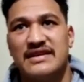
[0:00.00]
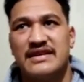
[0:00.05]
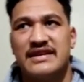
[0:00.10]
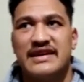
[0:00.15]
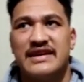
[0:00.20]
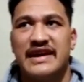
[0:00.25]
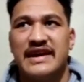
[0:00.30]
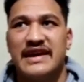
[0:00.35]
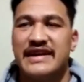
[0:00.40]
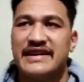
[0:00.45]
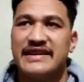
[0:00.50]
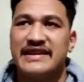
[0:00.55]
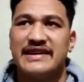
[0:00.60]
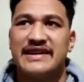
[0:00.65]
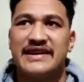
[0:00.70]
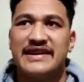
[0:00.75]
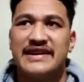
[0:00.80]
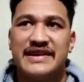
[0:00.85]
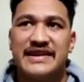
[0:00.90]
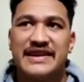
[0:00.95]
And
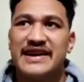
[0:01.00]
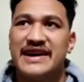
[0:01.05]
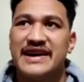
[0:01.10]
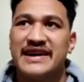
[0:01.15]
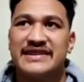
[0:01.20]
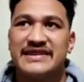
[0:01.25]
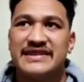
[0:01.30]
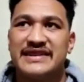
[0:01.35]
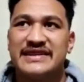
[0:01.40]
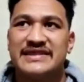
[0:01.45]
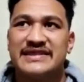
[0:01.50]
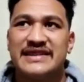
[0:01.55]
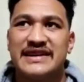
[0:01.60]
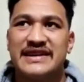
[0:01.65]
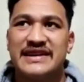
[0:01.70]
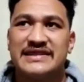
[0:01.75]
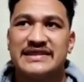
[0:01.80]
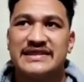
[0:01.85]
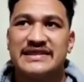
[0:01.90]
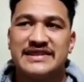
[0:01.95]
yeah,
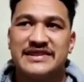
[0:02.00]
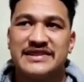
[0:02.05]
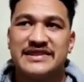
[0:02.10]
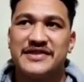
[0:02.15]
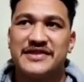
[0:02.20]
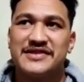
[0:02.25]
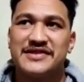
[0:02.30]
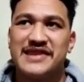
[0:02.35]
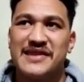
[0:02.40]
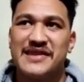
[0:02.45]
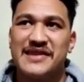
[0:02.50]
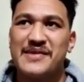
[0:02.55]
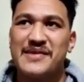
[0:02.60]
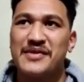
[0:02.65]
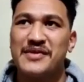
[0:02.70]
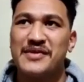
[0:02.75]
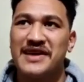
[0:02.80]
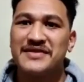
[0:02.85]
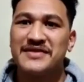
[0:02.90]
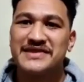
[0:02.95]
it just feels like
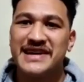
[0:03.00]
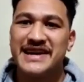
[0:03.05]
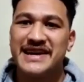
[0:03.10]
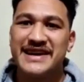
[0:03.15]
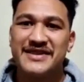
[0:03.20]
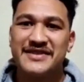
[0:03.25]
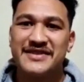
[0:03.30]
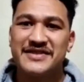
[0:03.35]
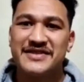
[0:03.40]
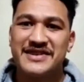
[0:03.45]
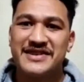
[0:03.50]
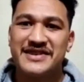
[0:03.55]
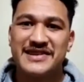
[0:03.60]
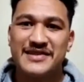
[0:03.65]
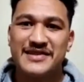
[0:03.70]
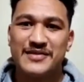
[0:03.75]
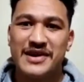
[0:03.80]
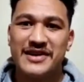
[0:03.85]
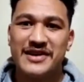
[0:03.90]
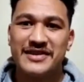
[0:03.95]
people love to hate on Deontay
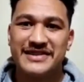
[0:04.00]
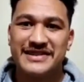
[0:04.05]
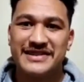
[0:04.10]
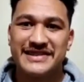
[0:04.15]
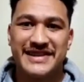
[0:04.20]
Wilder.